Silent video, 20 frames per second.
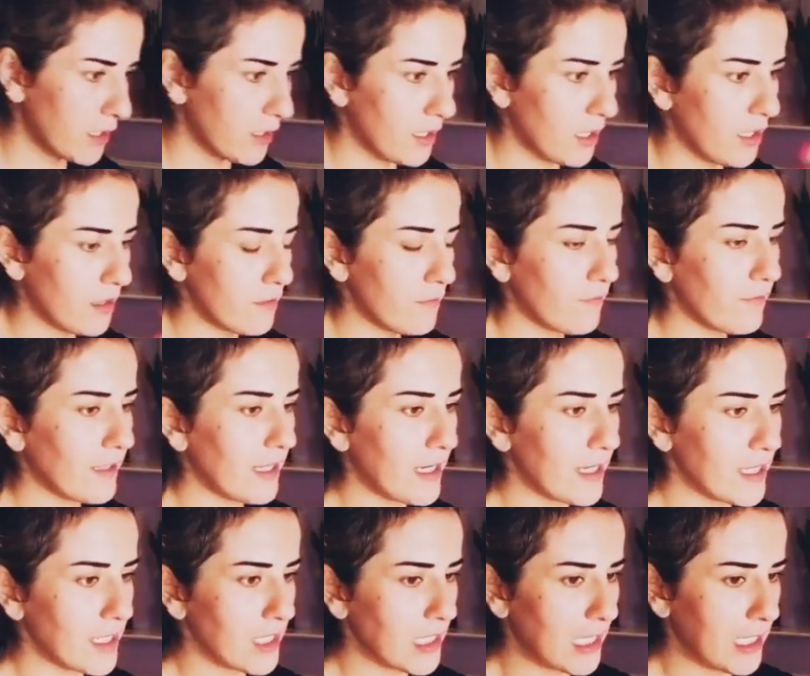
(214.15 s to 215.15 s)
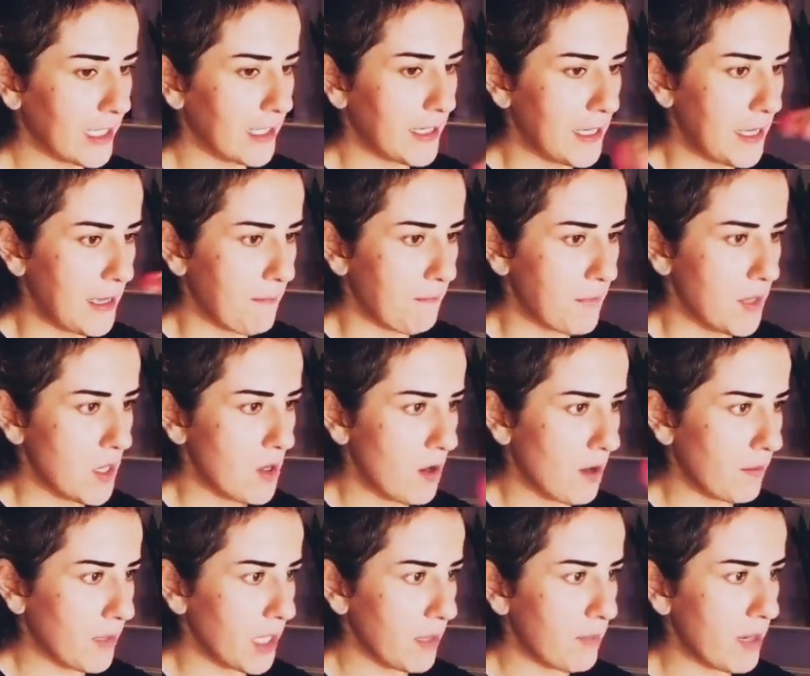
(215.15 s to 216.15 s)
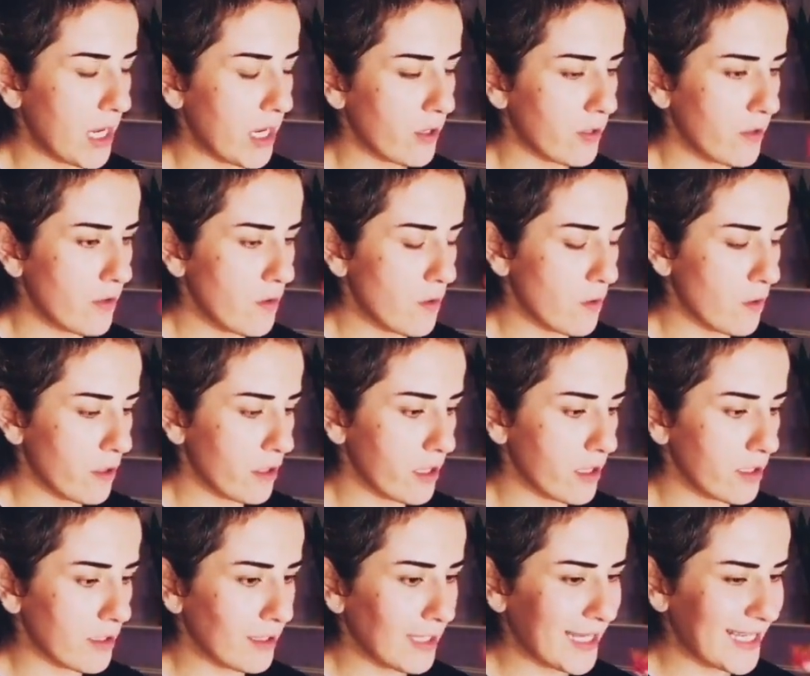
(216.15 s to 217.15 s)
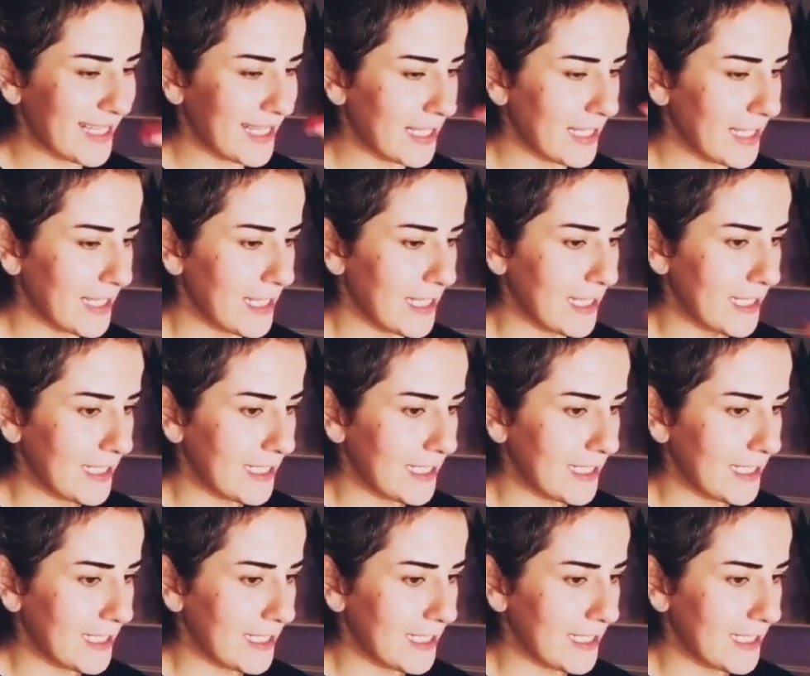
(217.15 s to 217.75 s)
Kind of like becoming better, or like